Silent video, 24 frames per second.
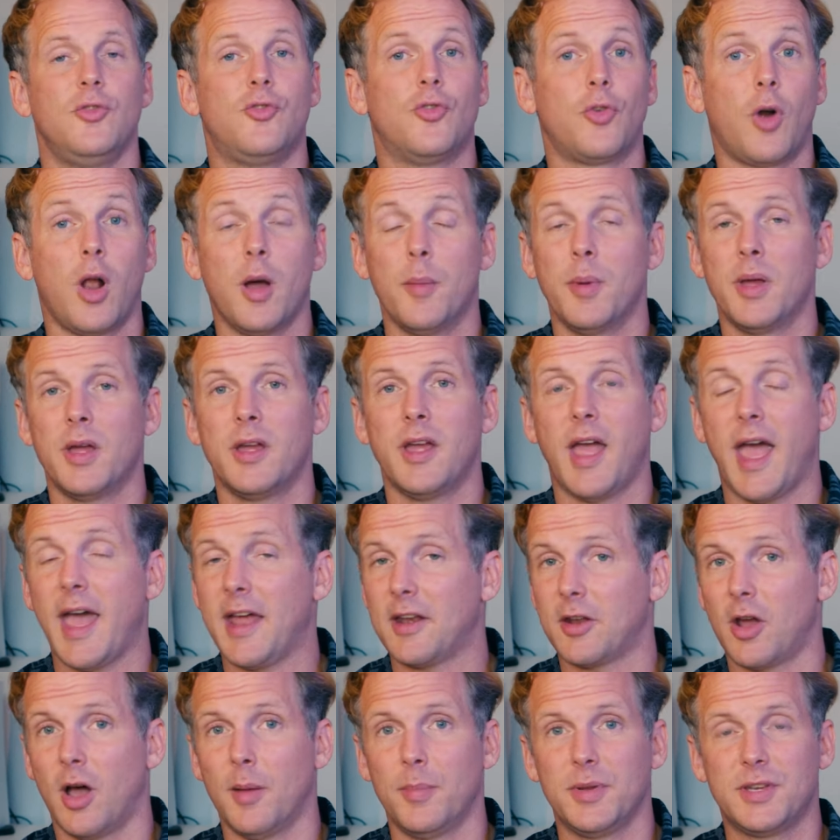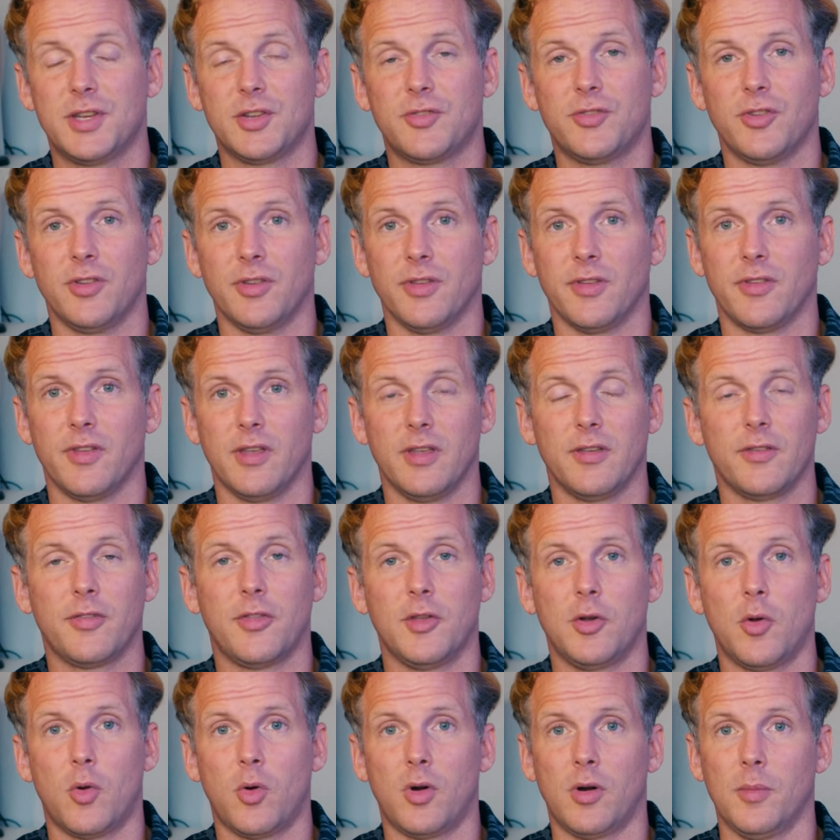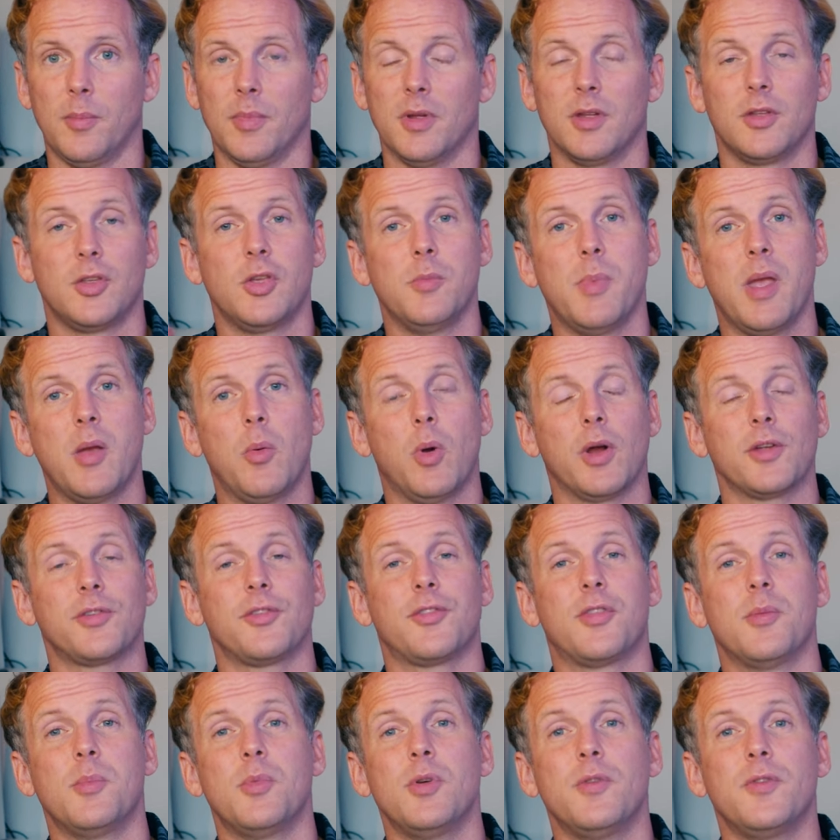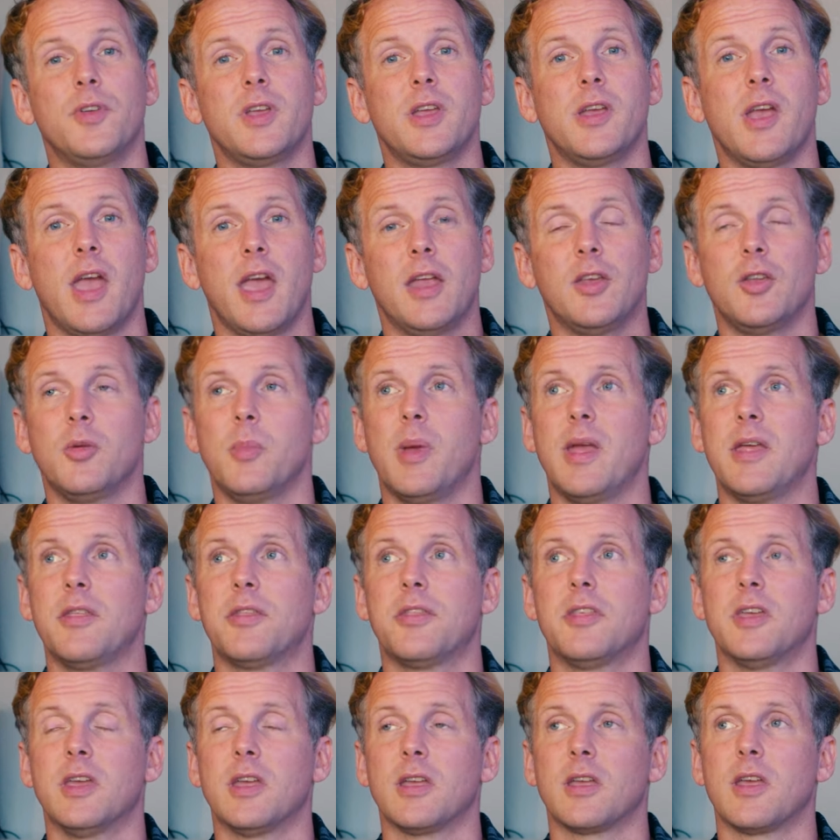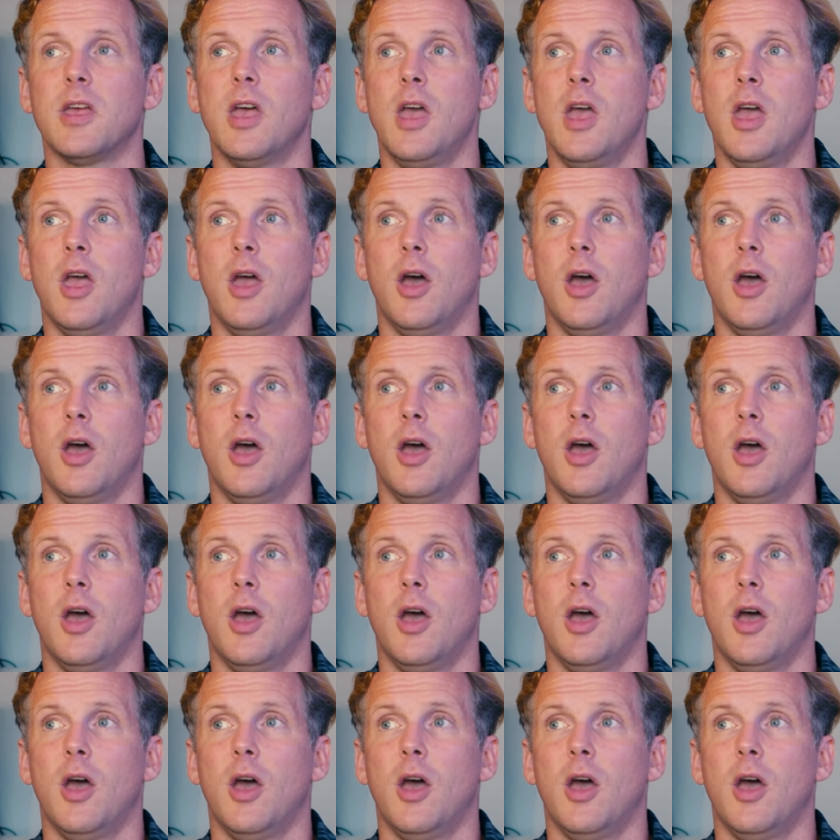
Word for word: Drama at competitions is the norm. You may watch the movie and you may think,